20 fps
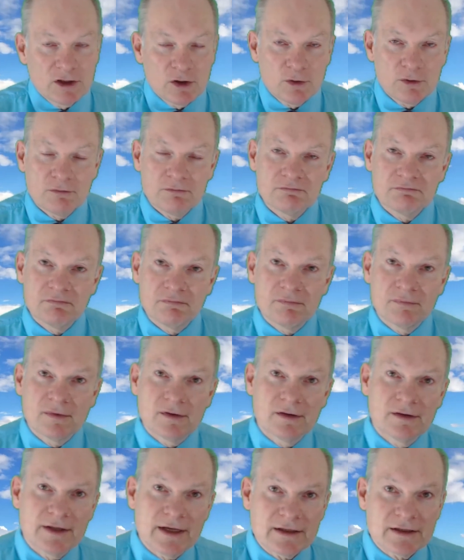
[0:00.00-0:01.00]
Now,
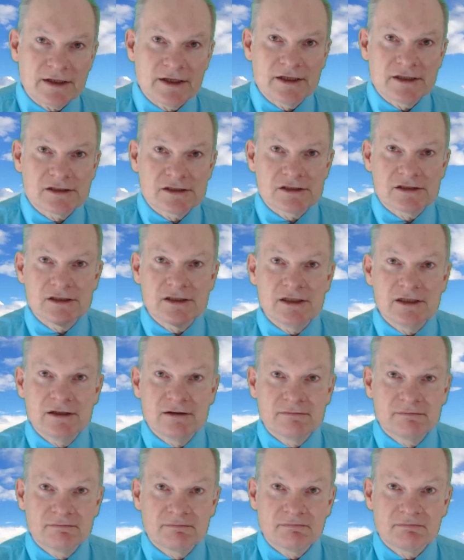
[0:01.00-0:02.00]
that is the
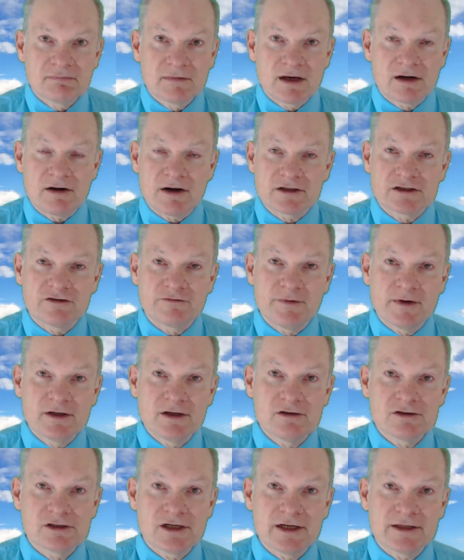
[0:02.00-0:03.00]
crux of my
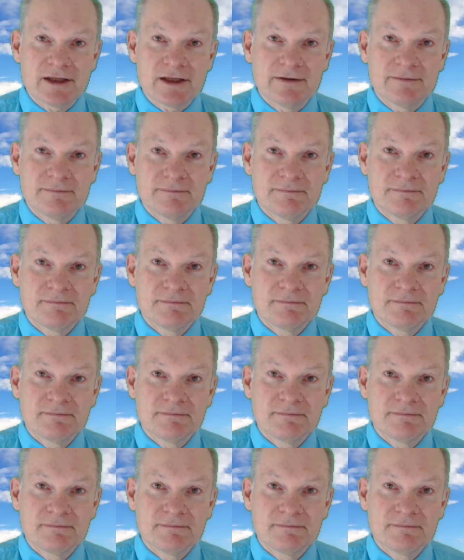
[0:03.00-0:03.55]
newsletter.